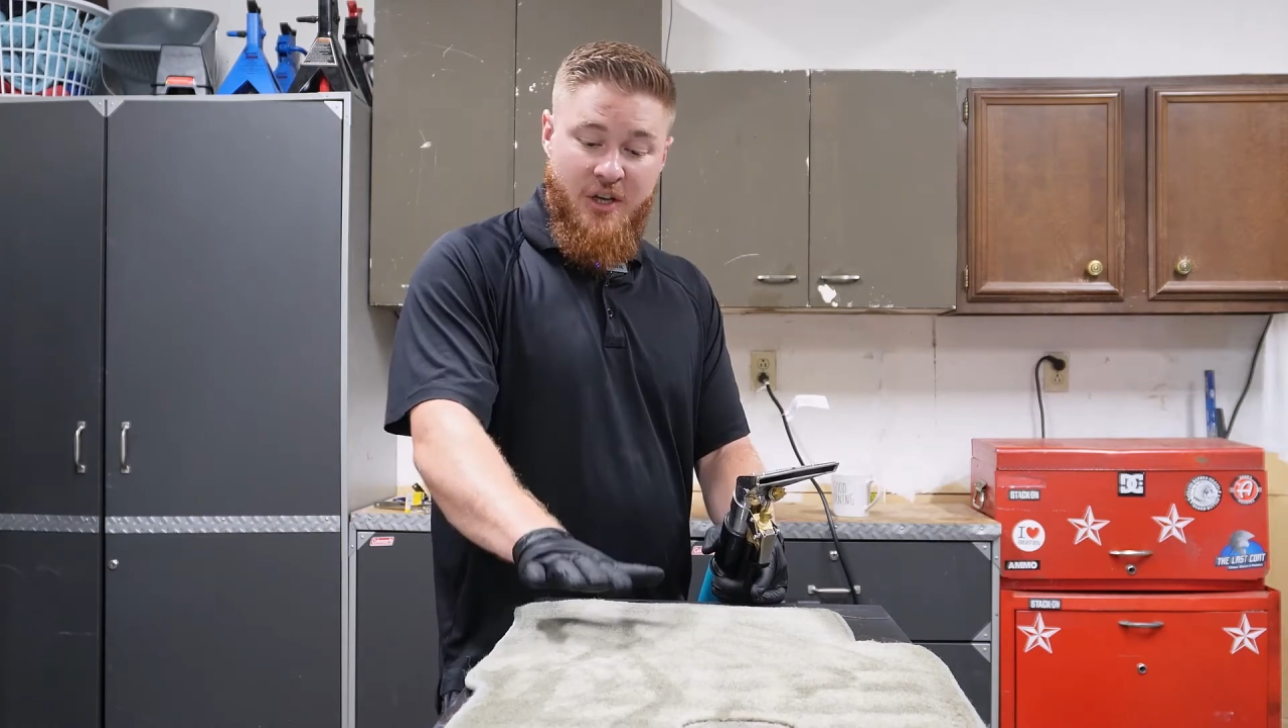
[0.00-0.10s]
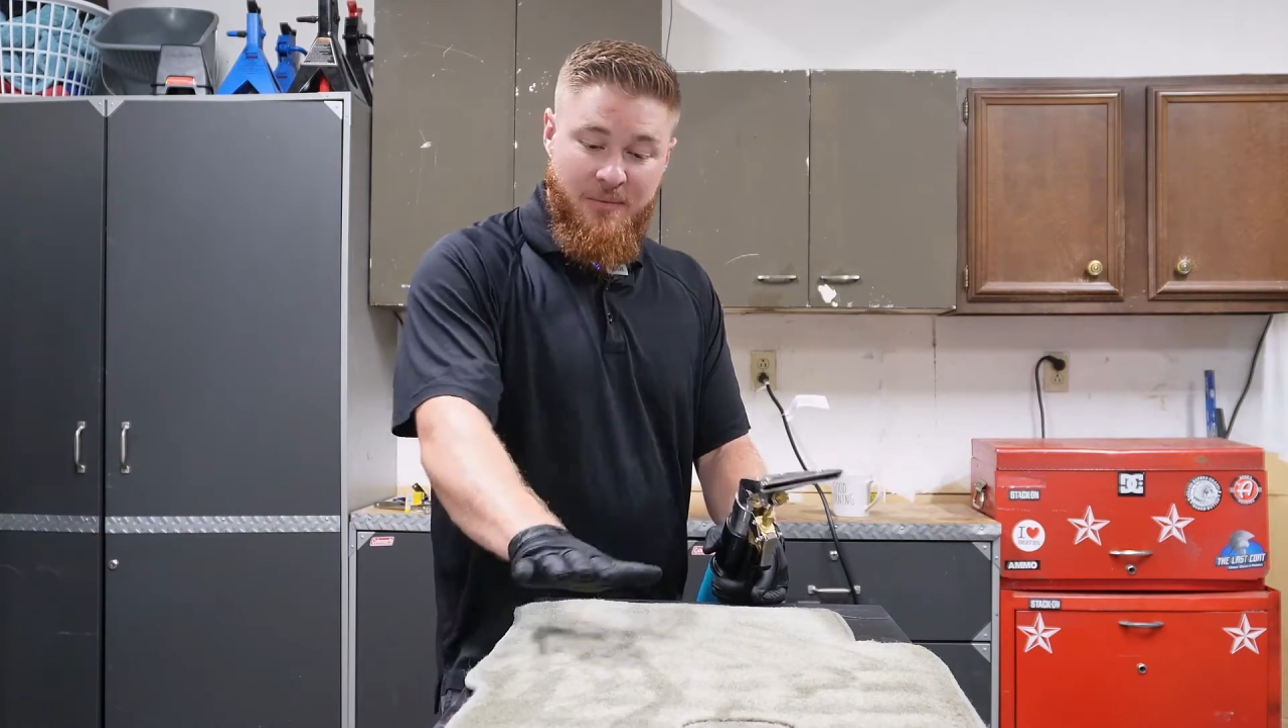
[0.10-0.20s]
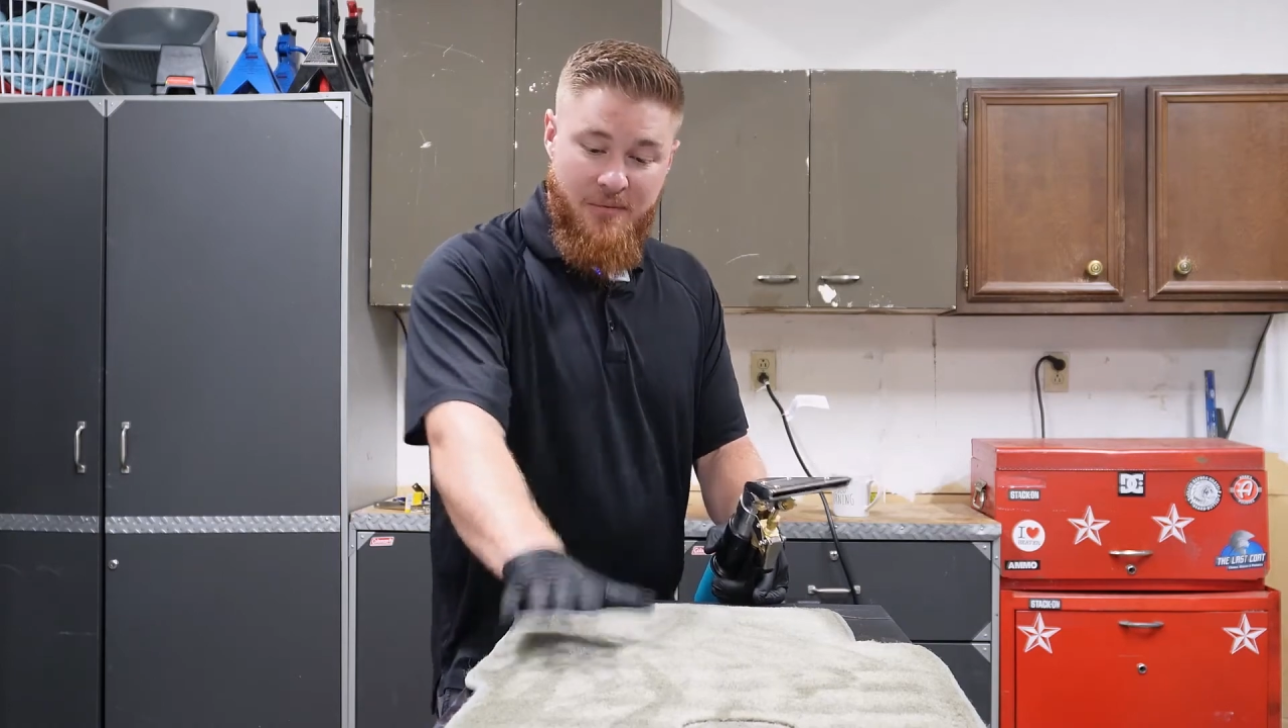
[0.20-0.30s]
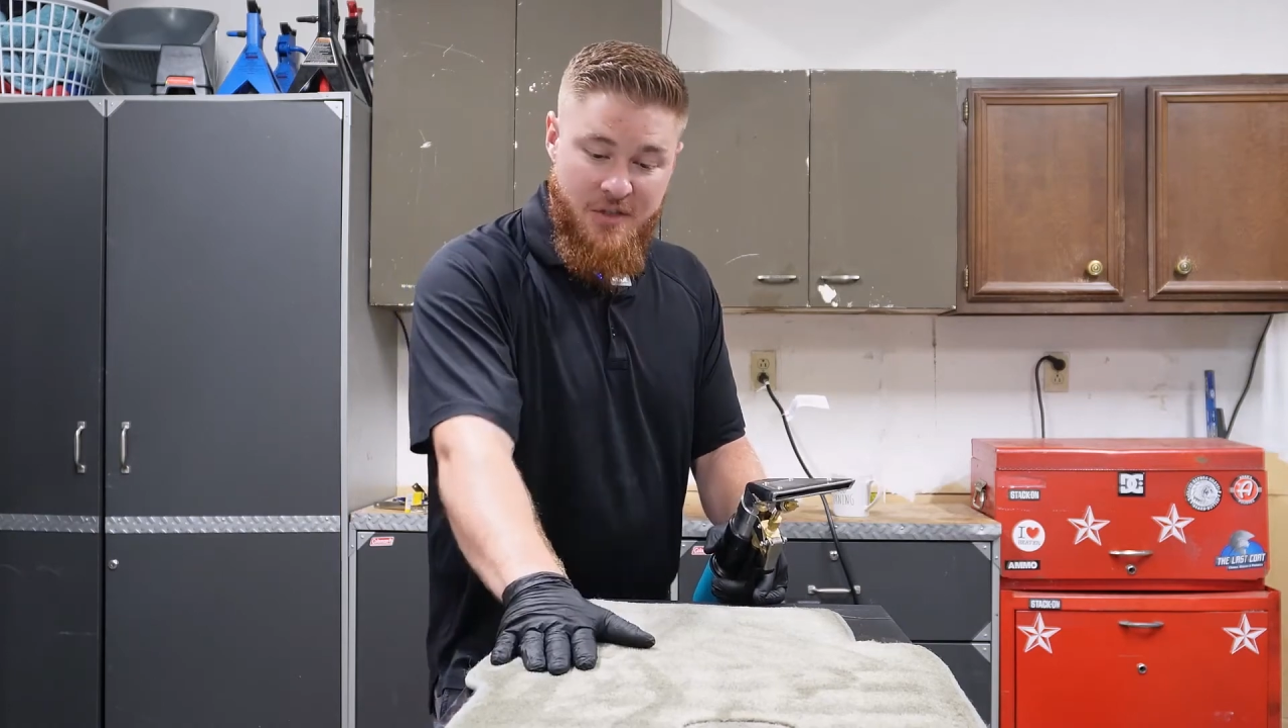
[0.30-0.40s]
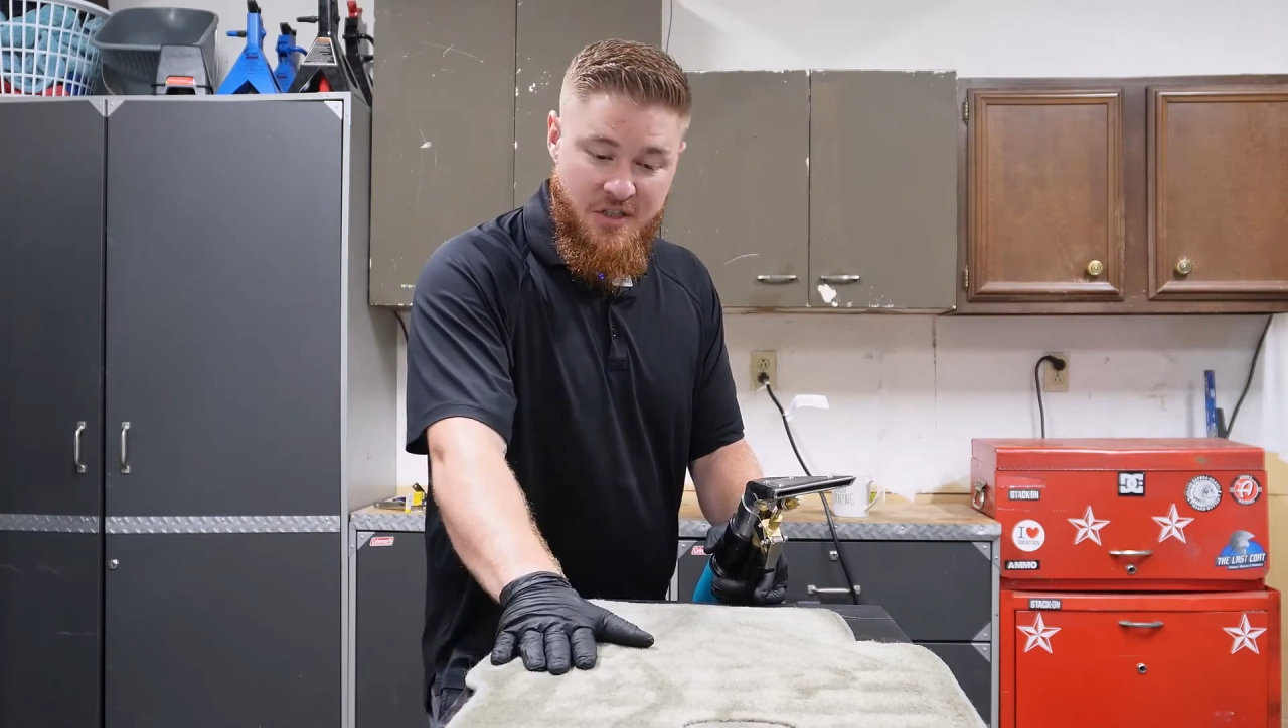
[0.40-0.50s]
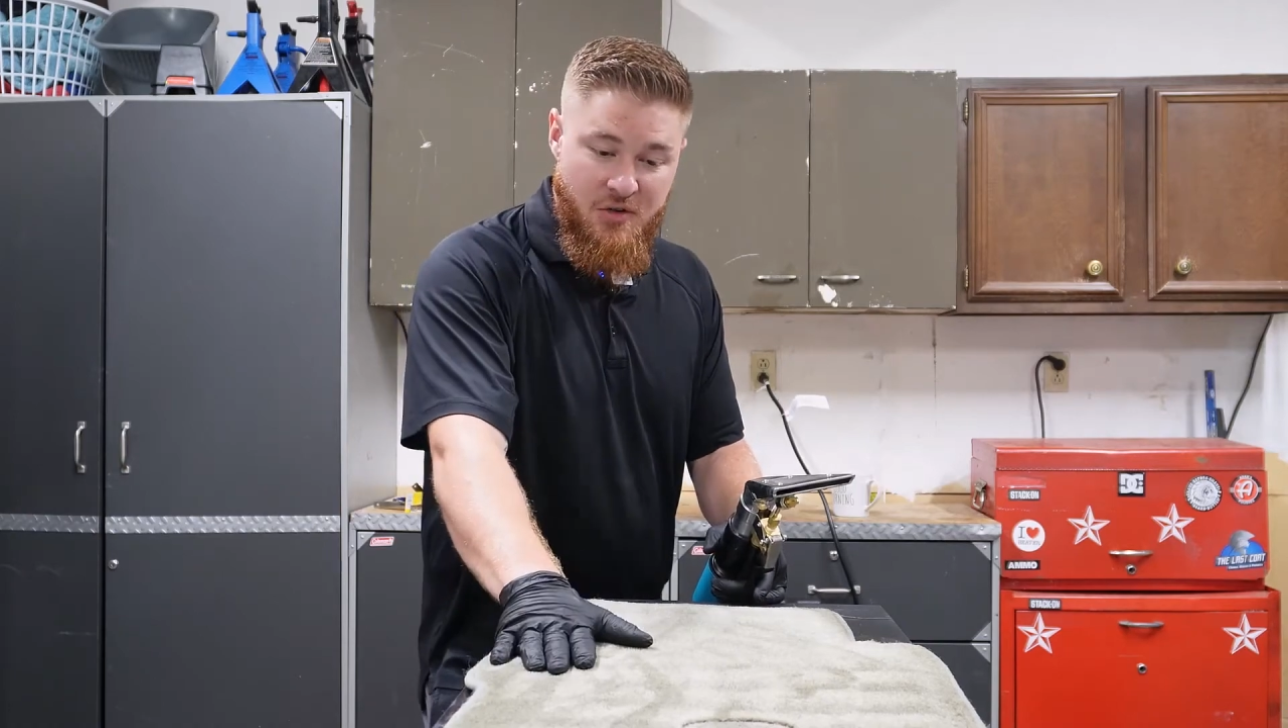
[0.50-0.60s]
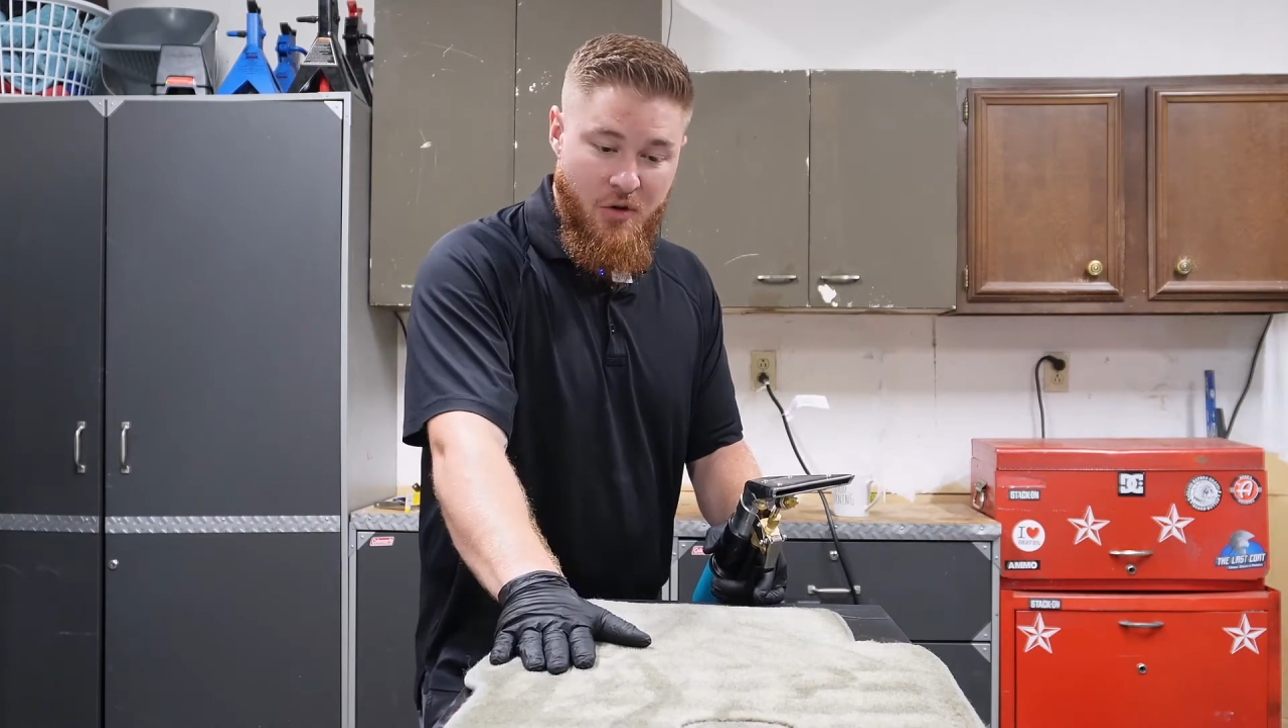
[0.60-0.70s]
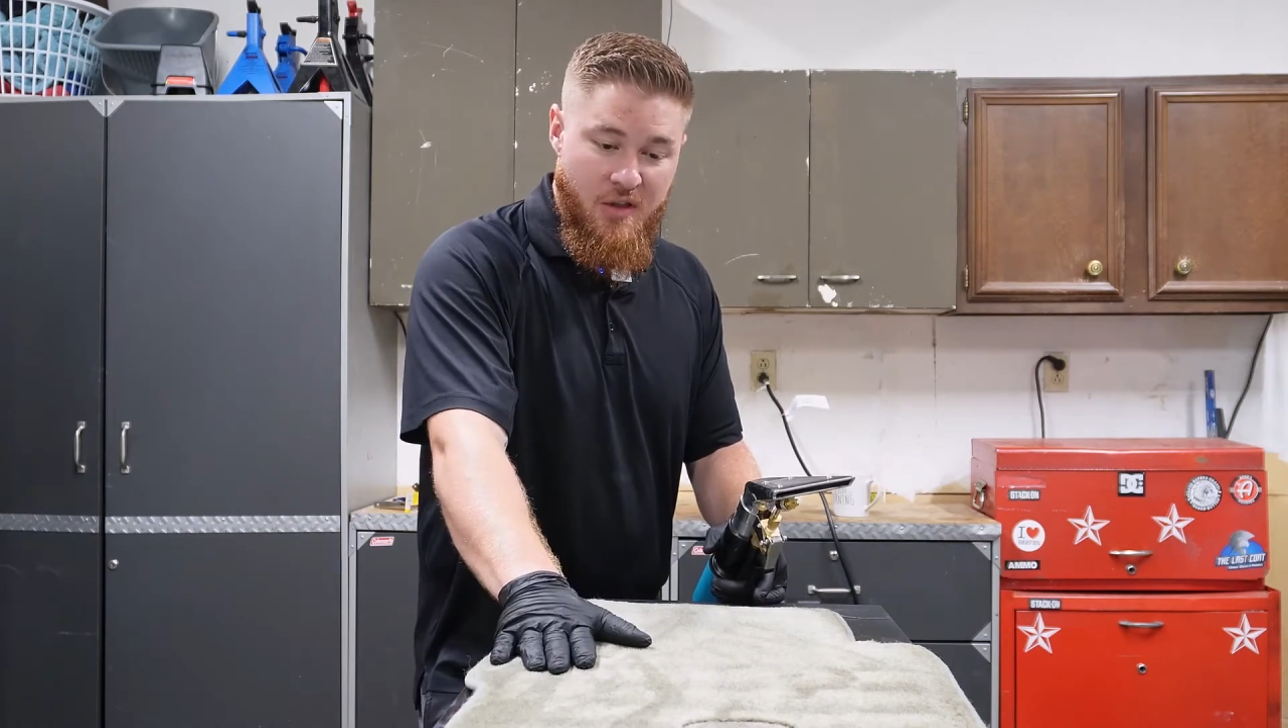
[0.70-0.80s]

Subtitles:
up just doing